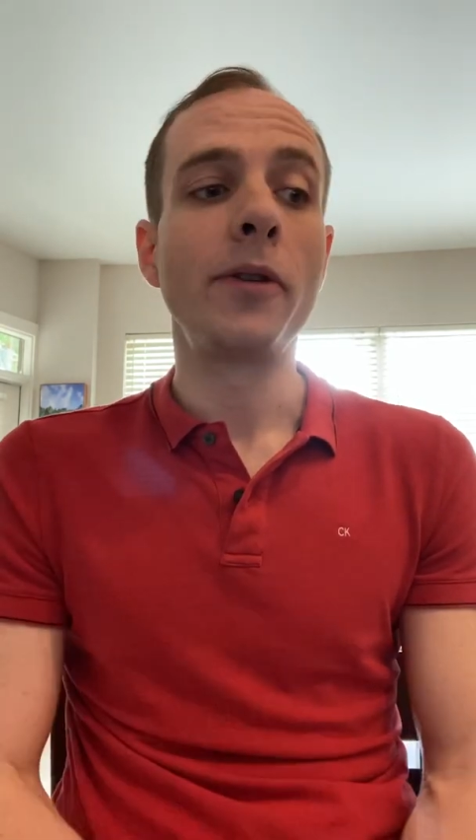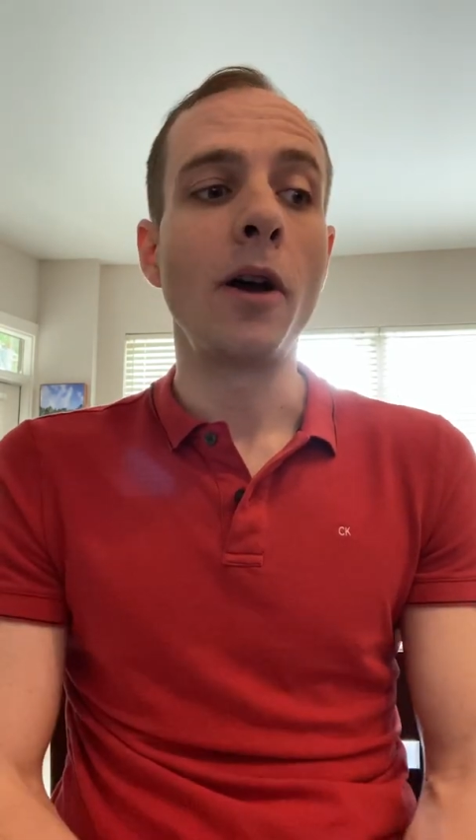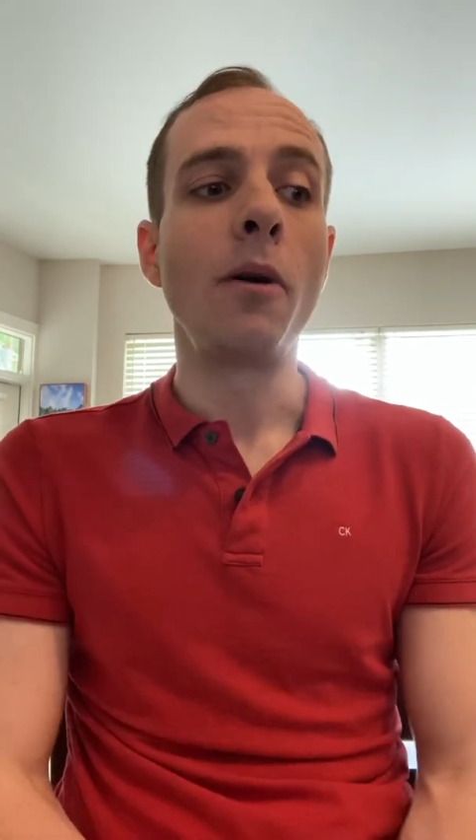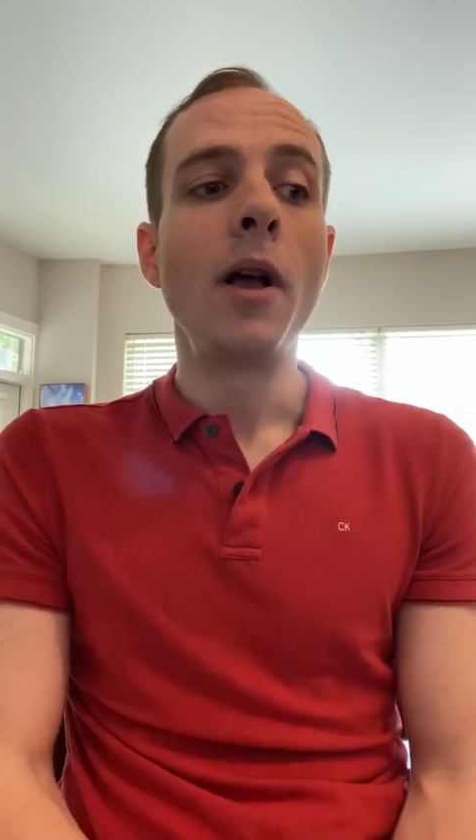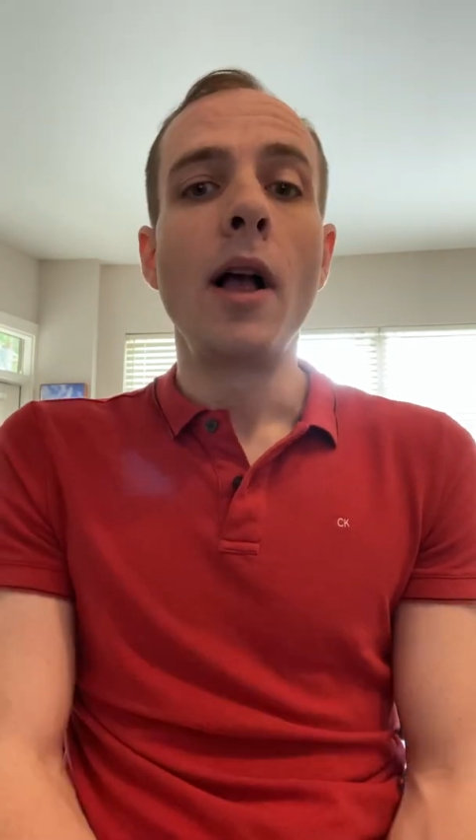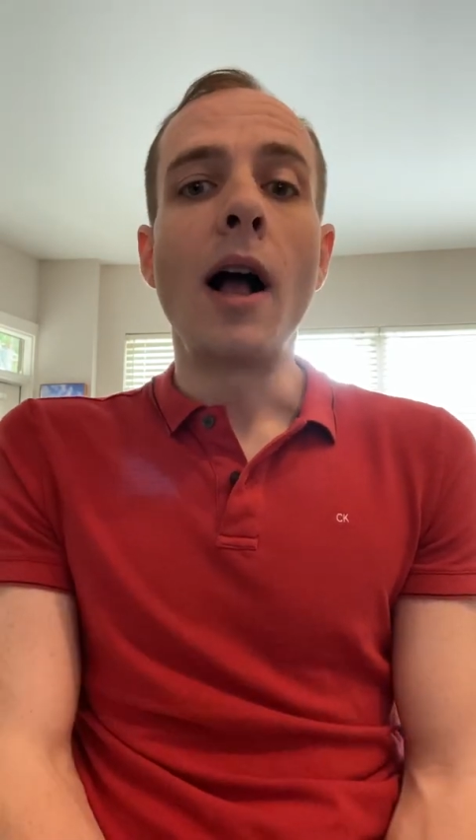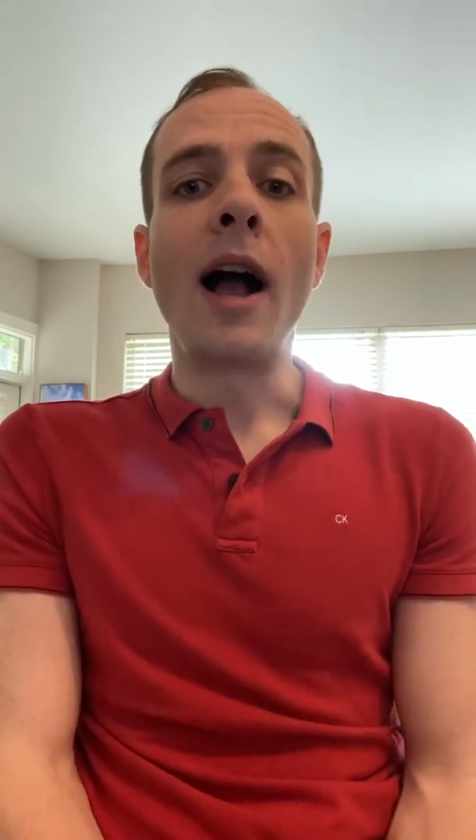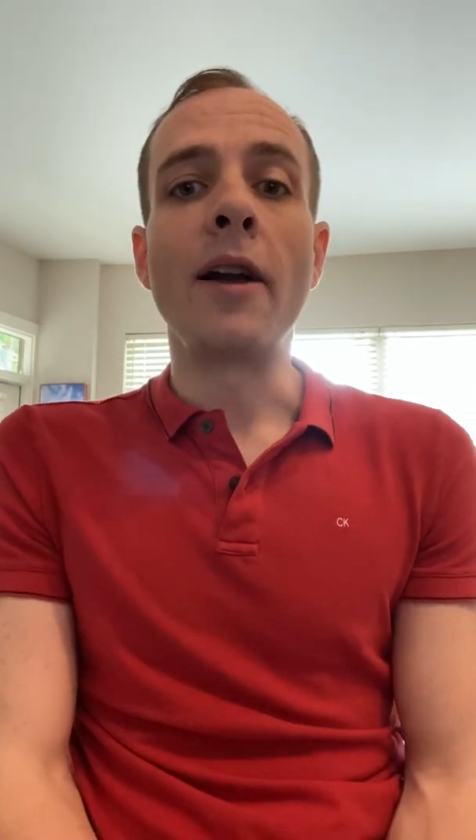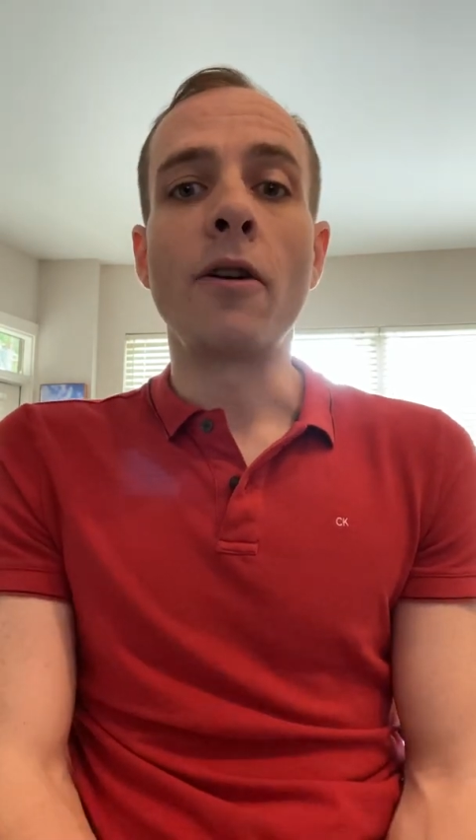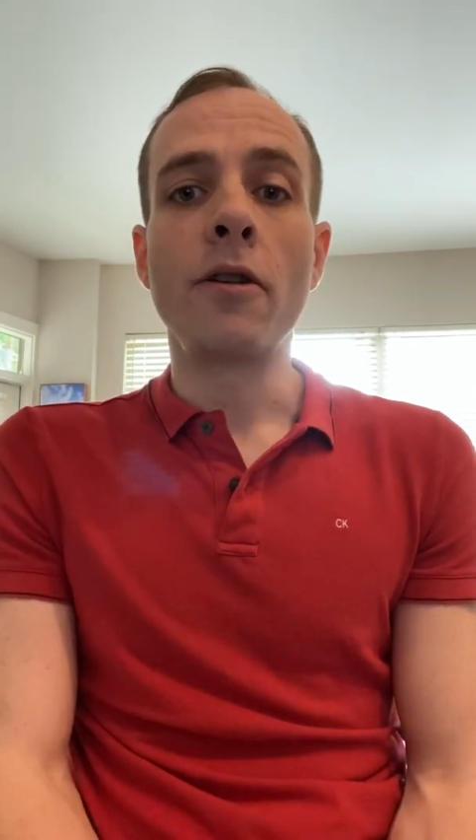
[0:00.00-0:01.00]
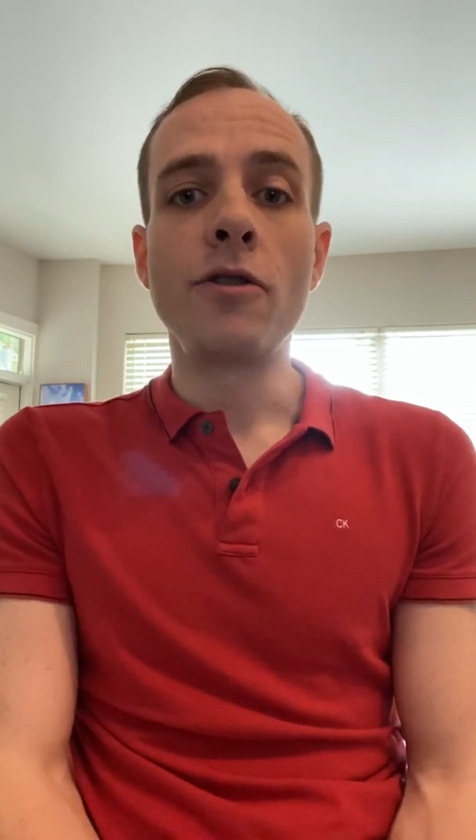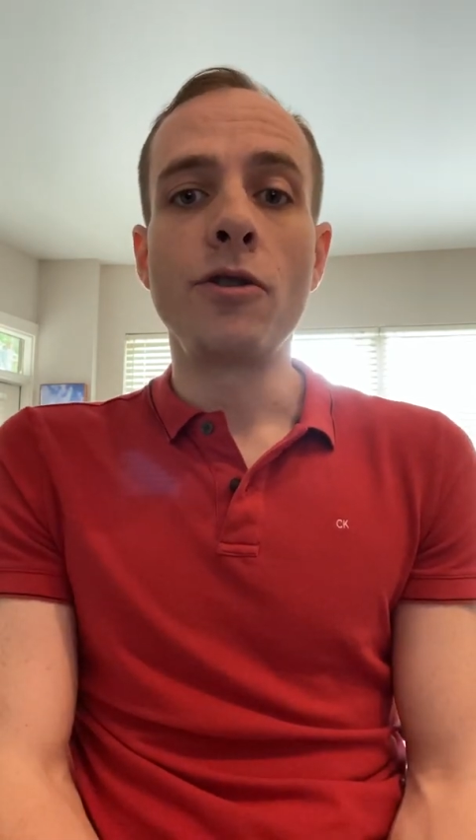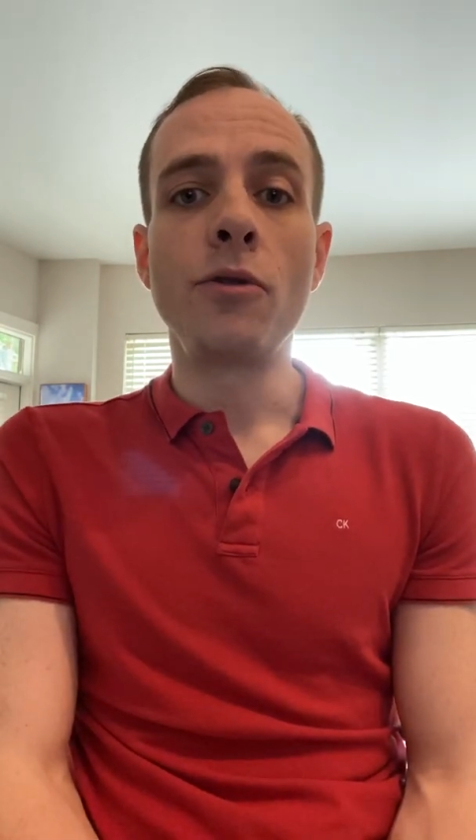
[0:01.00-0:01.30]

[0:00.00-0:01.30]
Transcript: So I encourage